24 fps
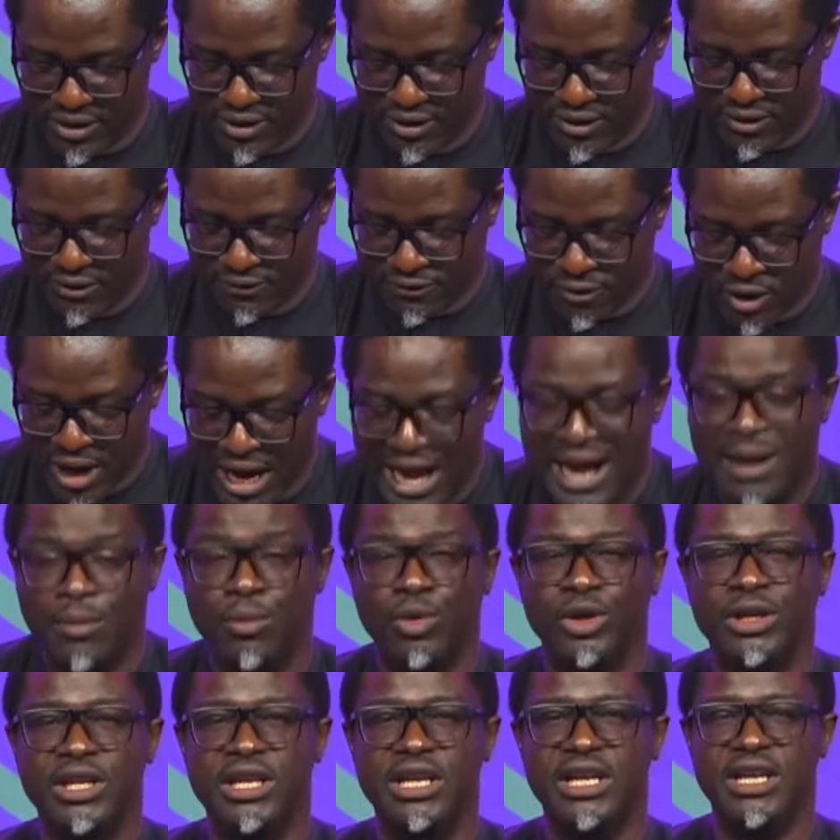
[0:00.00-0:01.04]
For
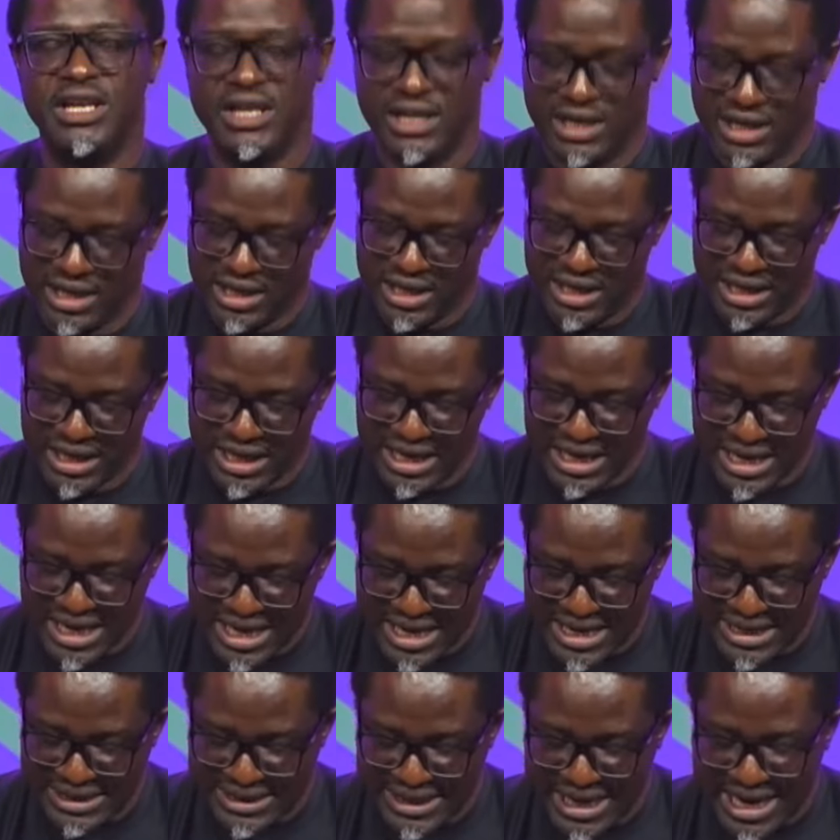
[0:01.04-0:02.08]
harmony
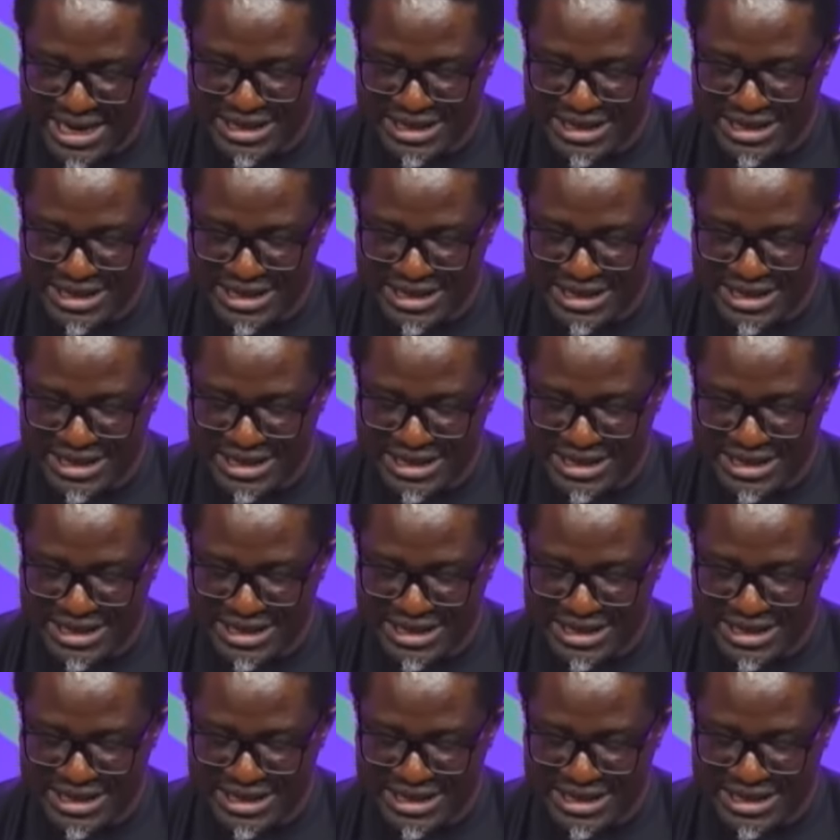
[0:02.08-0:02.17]
is